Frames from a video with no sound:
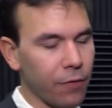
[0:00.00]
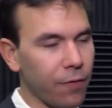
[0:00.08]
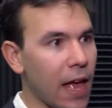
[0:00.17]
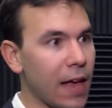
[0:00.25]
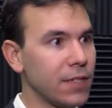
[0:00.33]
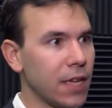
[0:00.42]

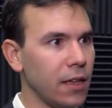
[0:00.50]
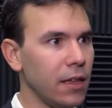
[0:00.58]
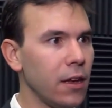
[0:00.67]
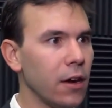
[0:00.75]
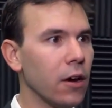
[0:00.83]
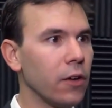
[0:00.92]

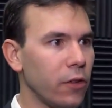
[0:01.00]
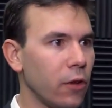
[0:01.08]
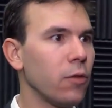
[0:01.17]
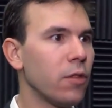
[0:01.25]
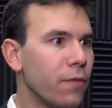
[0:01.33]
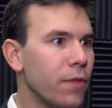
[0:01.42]
5-10 years,
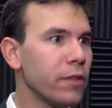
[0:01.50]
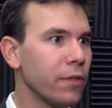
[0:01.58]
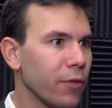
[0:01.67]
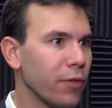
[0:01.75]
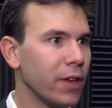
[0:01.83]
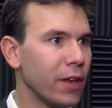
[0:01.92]
the
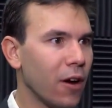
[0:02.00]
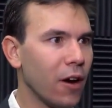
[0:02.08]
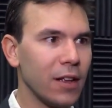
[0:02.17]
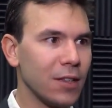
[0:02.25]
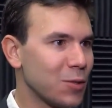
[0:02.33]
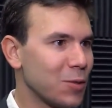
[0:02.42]
vision for
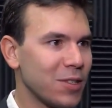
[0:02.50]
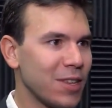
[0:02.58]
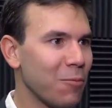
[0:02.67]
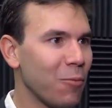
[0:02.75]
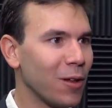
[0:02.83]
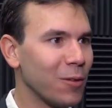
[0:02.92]
VR is the
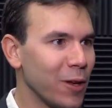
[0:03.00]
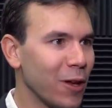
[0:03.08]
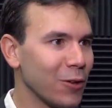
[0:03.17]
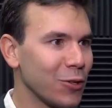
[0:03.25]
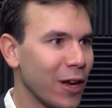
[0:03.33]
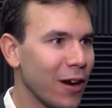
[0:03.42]
same one we
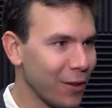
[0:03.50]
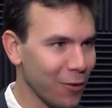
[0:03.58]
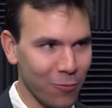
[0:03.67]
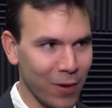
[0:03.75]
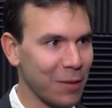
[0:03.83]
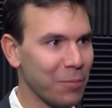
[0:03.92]
all share.
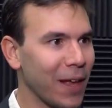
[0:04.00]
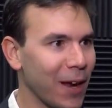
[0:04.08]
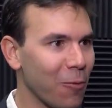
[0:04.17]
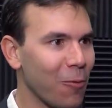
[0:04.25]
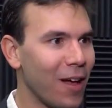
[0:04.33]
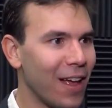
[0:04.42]
Ready
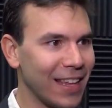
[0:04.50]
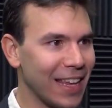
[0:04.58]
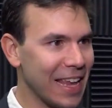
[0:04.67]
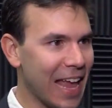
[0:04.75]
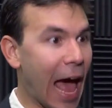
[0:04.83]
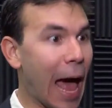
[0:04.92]
Player One,
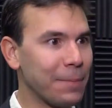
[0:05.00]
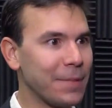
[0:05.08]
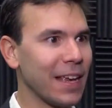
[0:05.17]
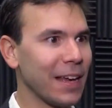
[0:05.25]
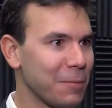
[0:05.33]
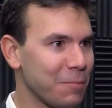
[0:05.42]

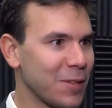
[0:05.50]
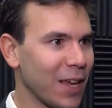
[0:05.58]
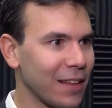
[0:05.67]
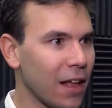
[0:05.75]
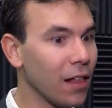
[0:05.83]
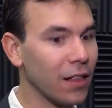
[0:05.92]
haptic
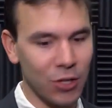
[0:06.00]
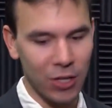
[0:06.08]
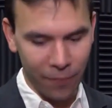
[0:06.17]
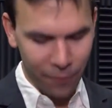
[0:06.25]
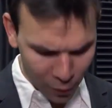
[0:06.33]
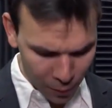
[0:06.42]

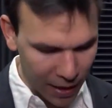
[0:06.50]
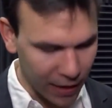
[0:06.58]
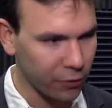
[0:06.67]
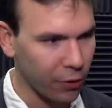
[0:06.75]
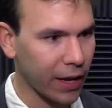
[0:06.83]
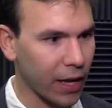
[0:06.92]
technology, full
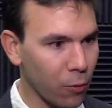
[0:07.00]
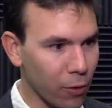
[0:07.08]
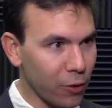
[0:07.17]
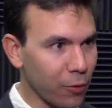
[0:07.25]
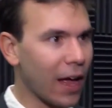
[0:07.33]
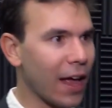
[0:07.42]
body tracking,
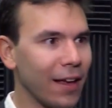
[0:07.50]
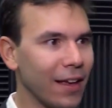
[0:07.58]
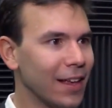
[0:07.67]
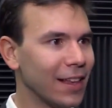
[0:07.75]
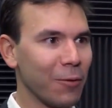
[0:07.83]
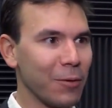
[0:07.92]
where you and I,
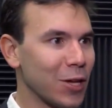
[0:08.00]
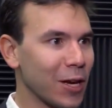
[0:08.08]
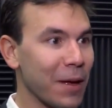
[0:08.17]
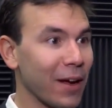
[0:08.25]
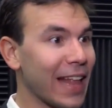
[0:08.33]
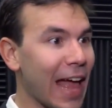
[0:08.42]
like we
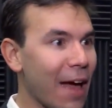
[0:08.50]
talked about, can